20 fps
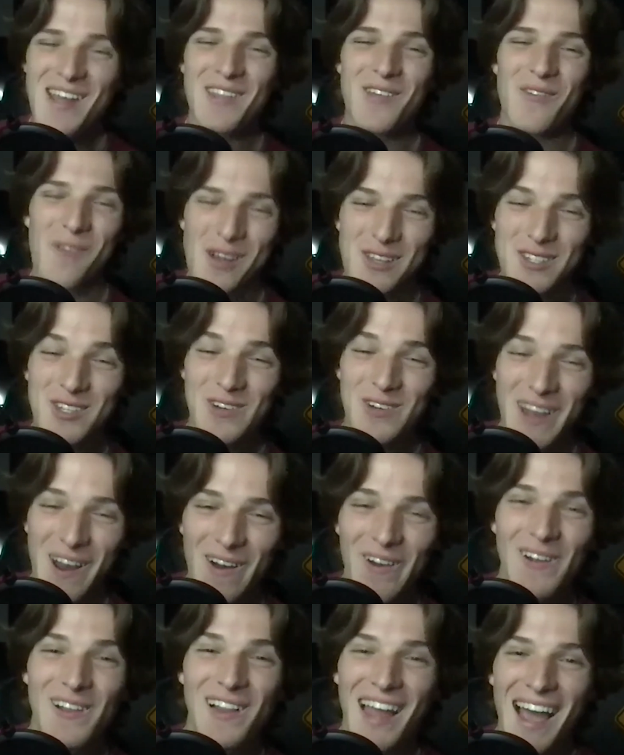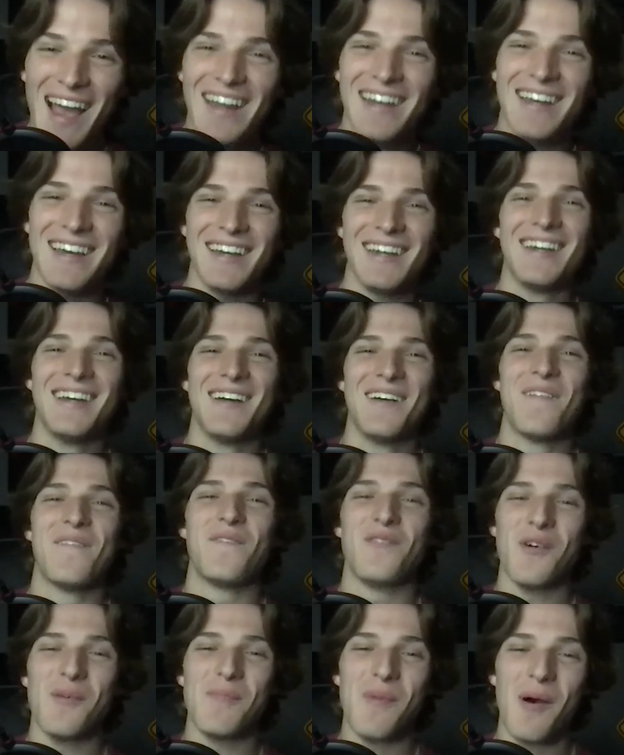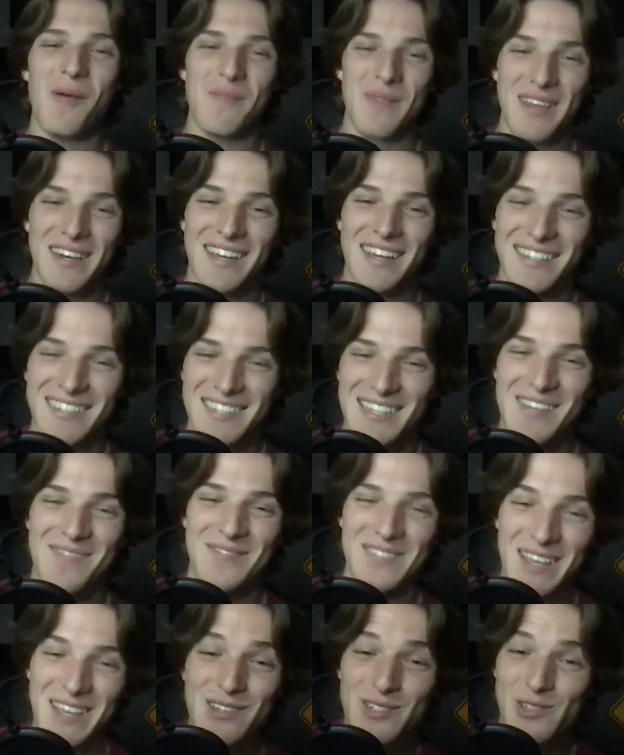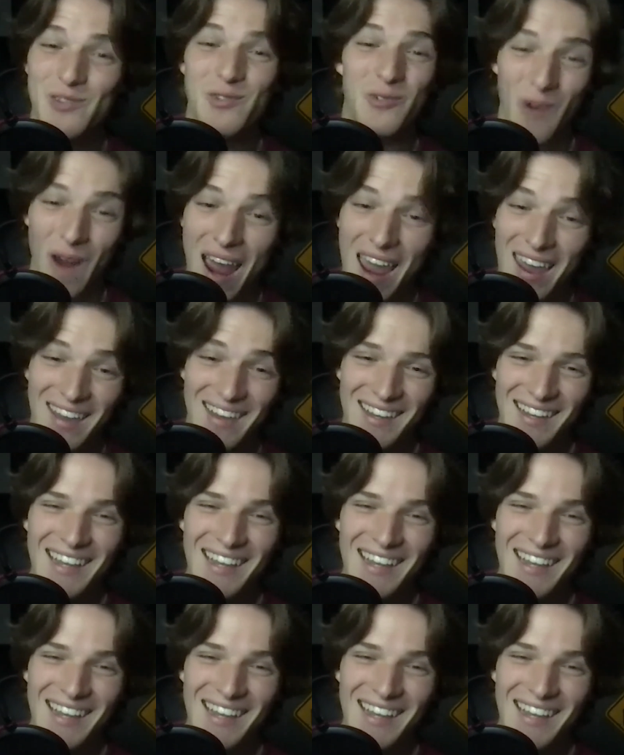Western Carolina football media team did you right.